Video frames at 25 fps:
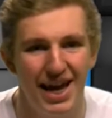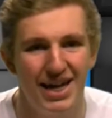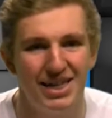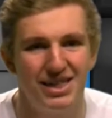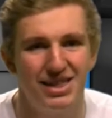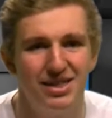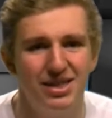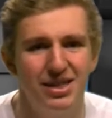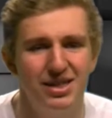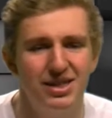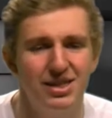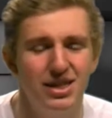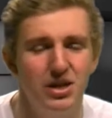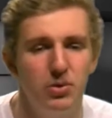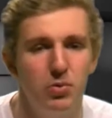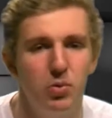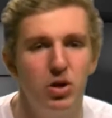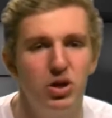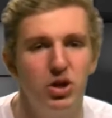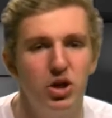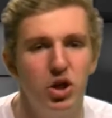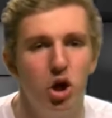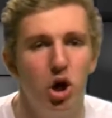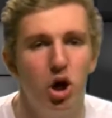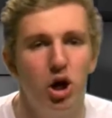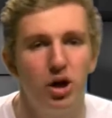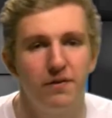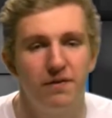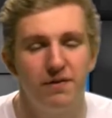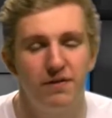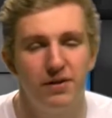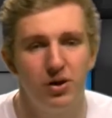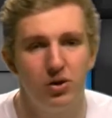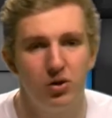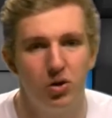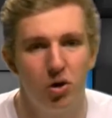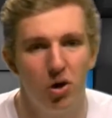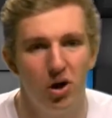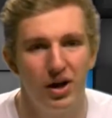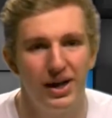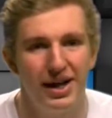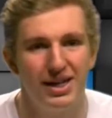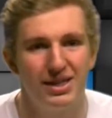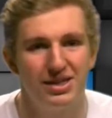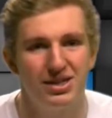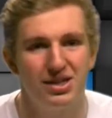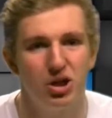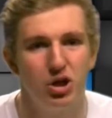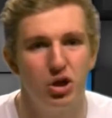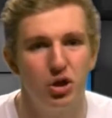61-yard field goal
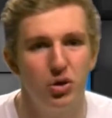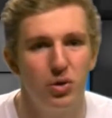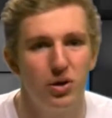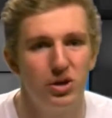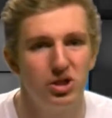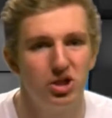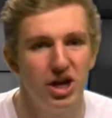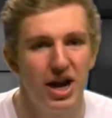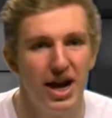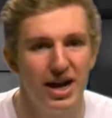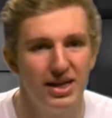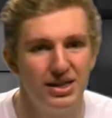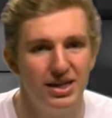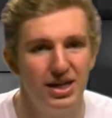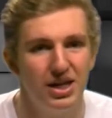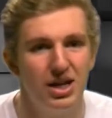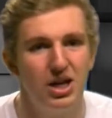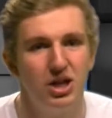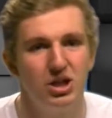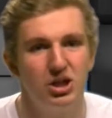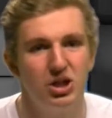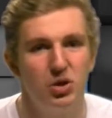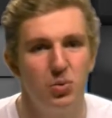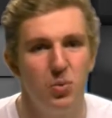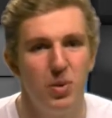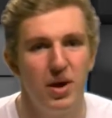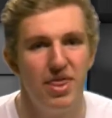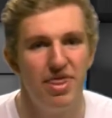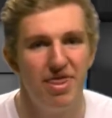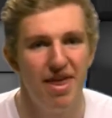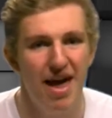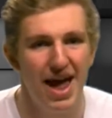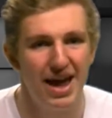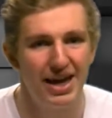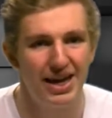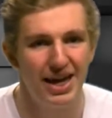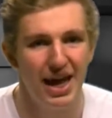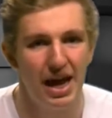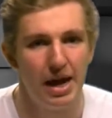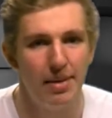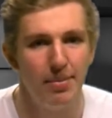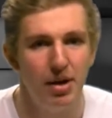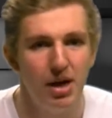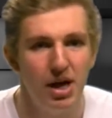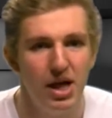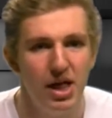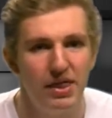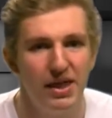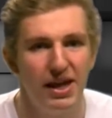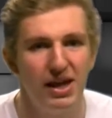against the New York Giants to win that game.
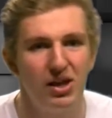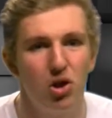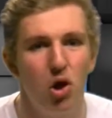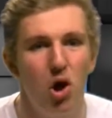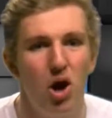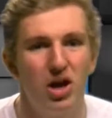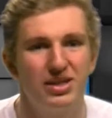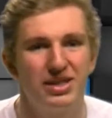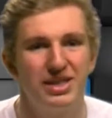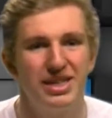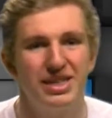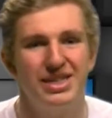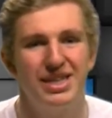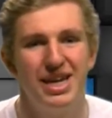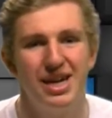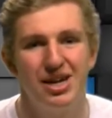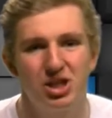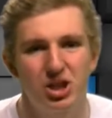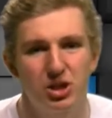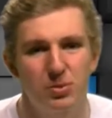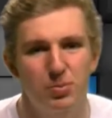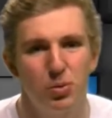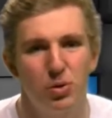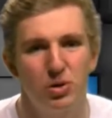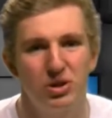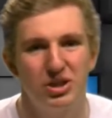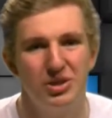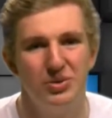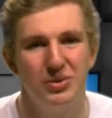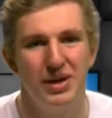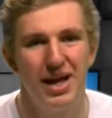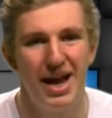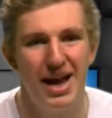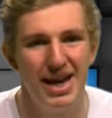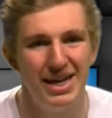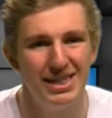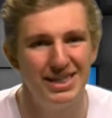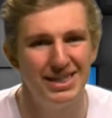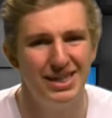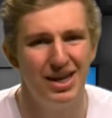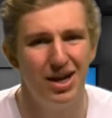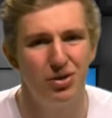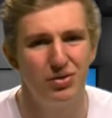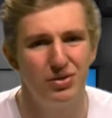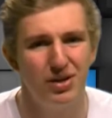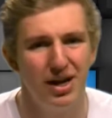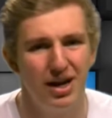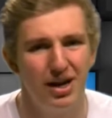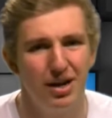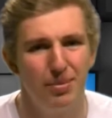They lost Darren Sproles to an ACL
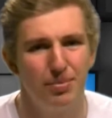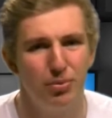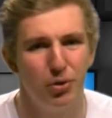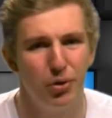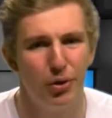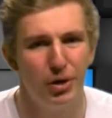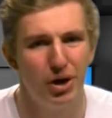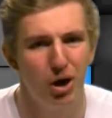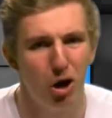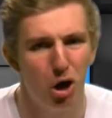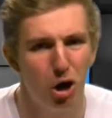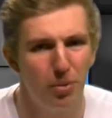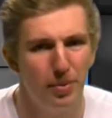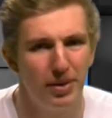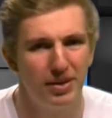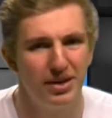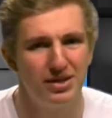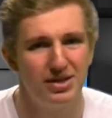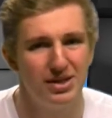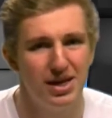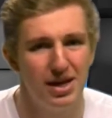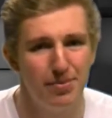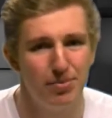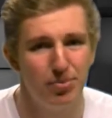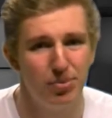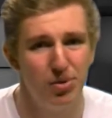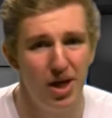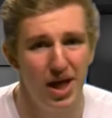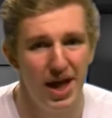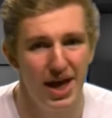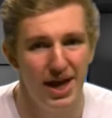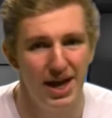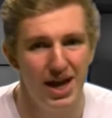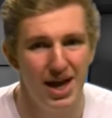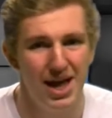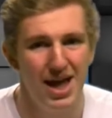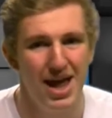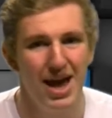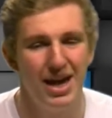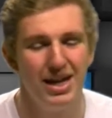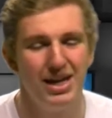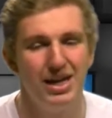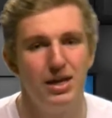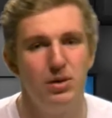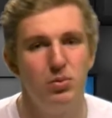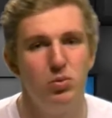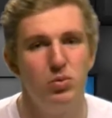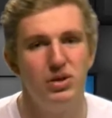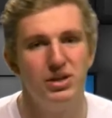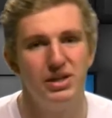tear and a broken arm on the same play, and
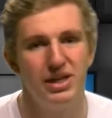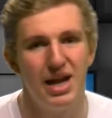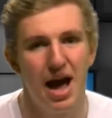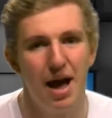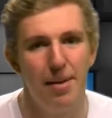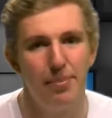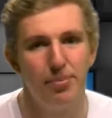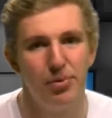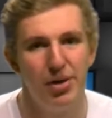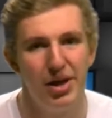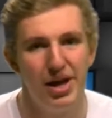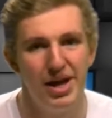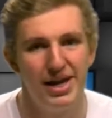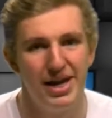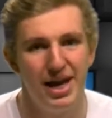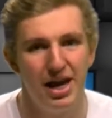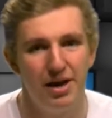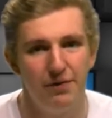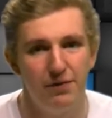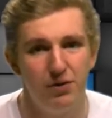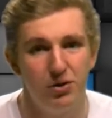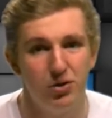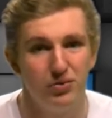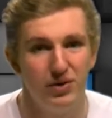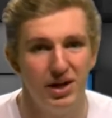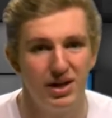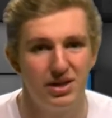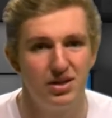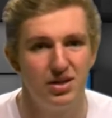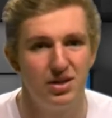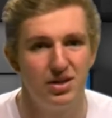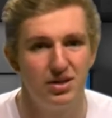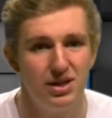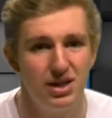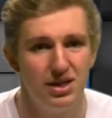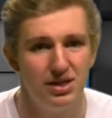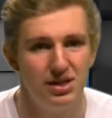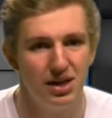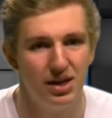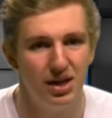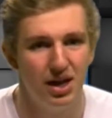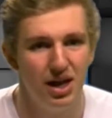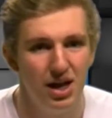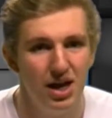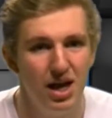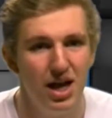he would not play again for the rest of the season.